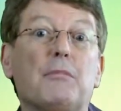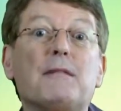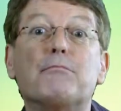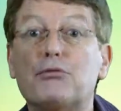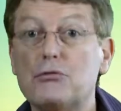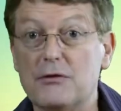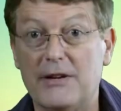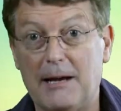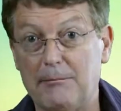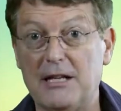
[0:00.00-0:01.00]

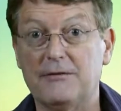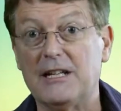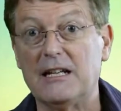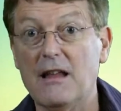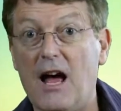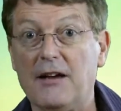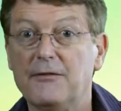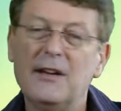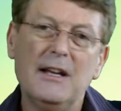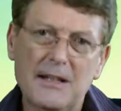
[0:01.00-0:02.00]
improving, unbenefiting
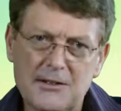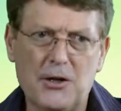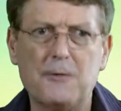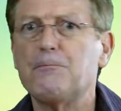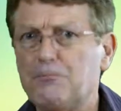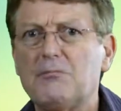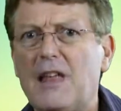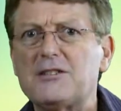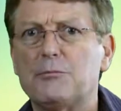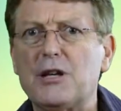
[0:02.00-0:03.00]
life. So
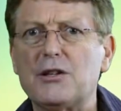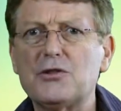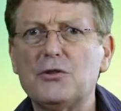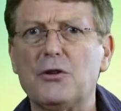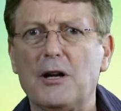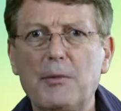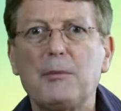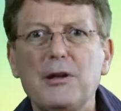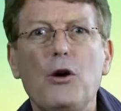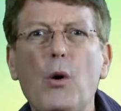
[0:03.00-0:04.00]
that's a bigger story,
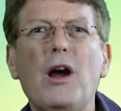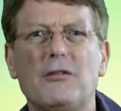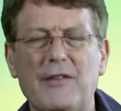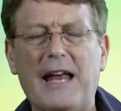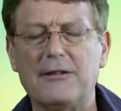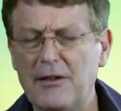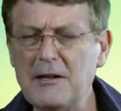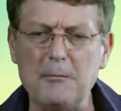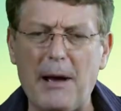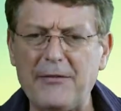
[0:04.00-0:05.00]
but be aware of that and
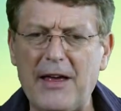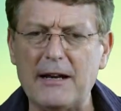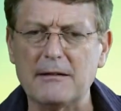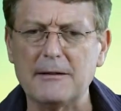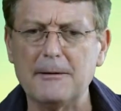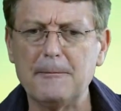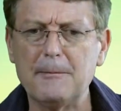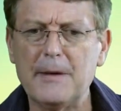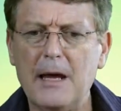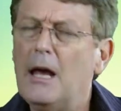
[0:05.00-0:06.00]
think about that a little.
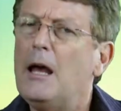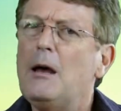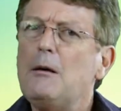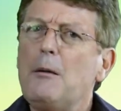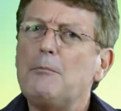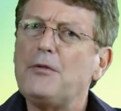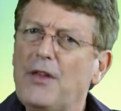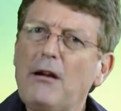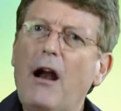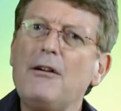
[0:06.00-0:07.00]
But
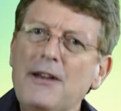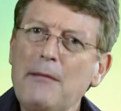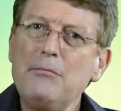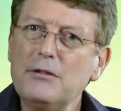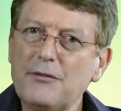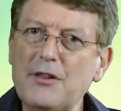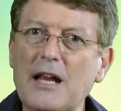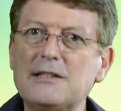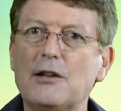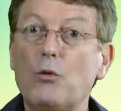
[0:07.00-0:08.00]
there are a number of
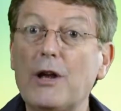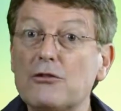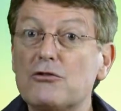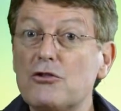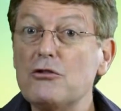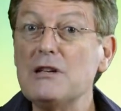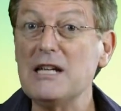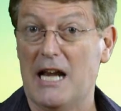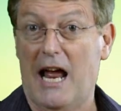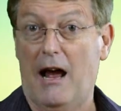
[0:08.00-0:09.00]
things that we are
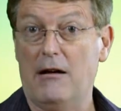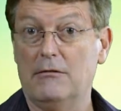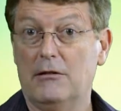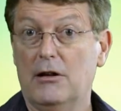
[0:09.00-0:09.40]
doing now